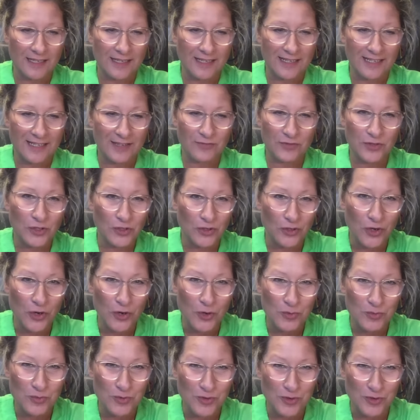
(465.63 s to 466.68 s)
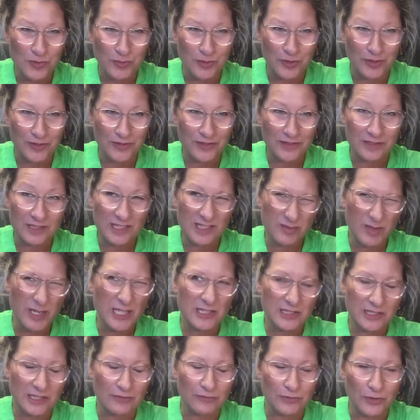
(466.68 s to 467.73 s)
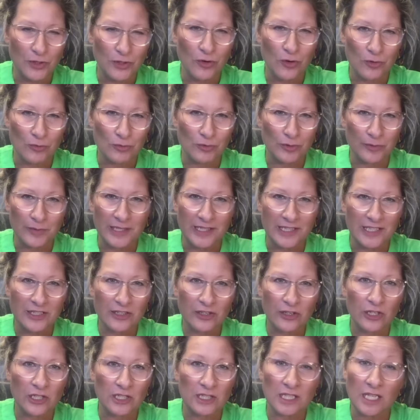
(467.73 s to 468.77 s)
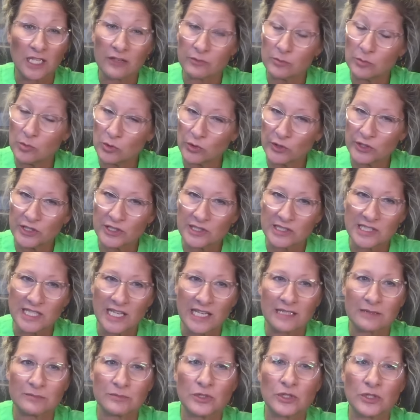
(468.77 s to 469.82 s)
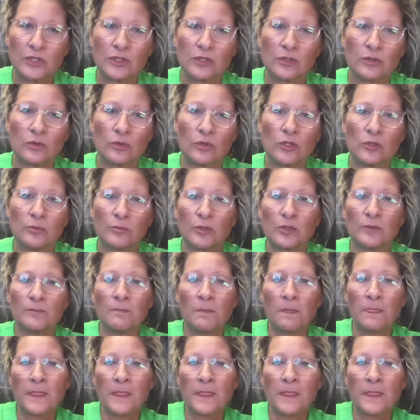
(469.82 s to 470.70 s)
if you're a home groomer, especially if you're a home groomer. I think you're going to love them, or you can take them to your groomer.